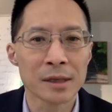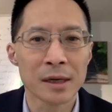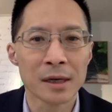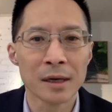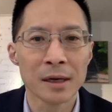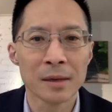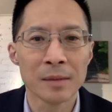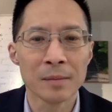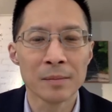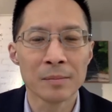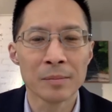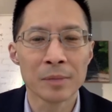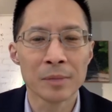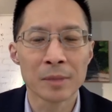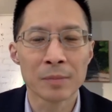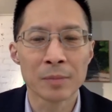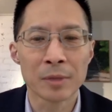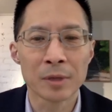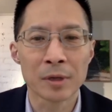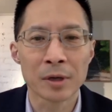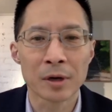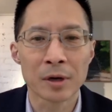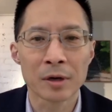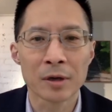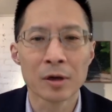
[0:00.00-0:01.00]
um, but
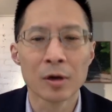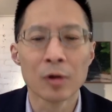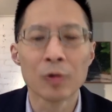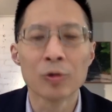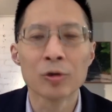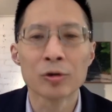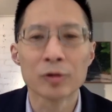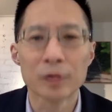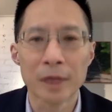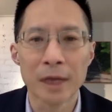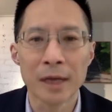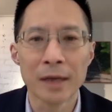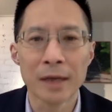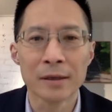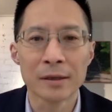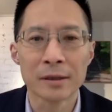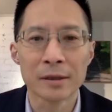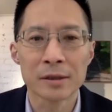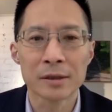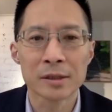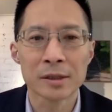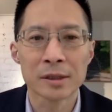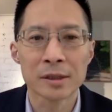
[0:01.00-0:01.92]
but are co-creators.